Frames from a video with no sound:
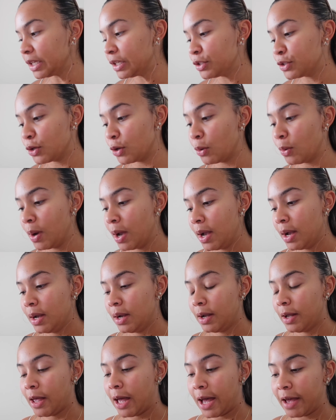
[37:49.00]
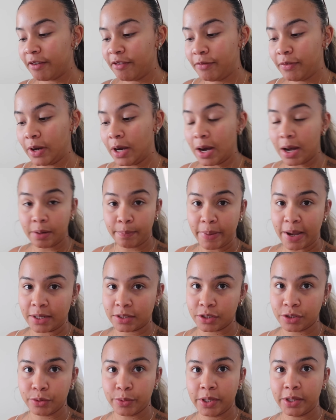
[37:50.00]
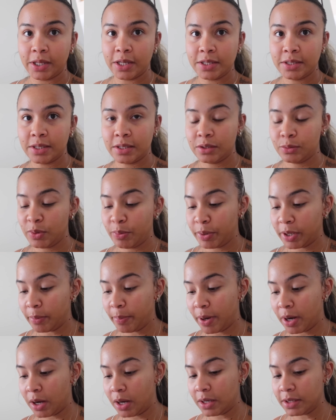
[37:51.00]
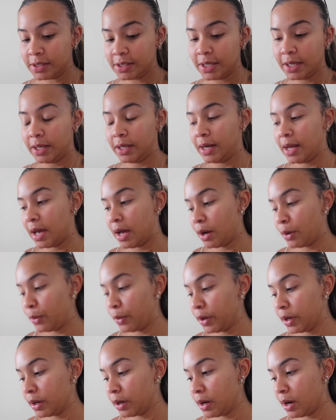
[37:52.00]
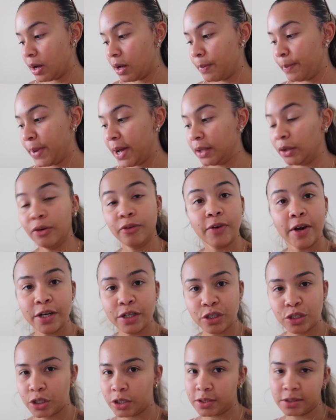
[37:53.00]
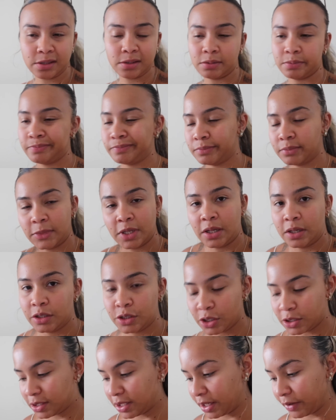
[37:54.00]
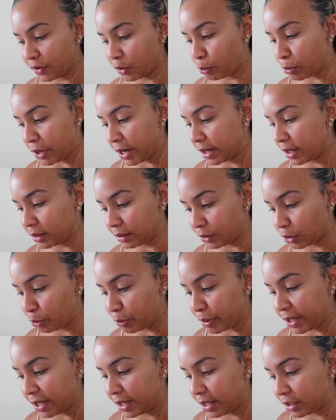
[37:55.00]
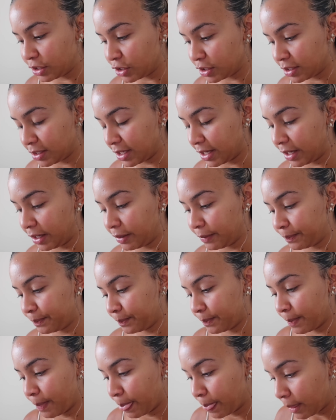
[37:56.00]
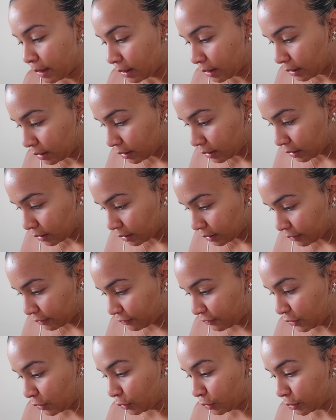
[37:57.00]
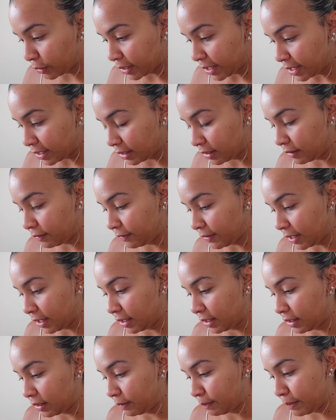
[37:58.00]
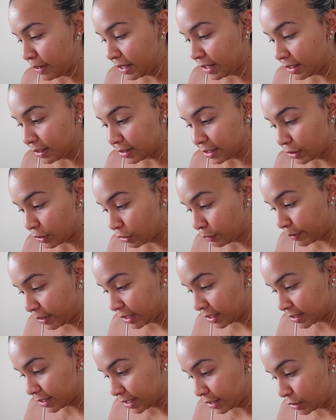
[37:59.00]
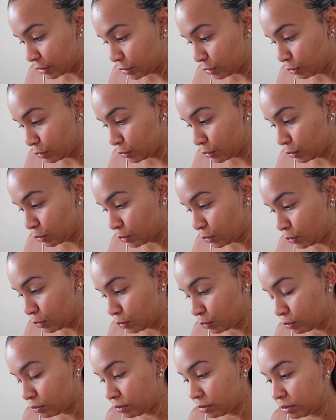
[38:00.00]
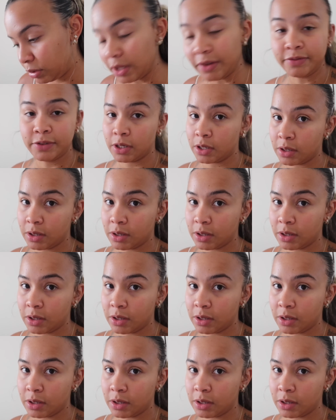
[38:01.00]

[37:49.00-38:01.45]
So I've gone back to doing this since we put a pause in our HelloFresh, just to give it a break a little bit and just like feel creative in making dinner, because I do love to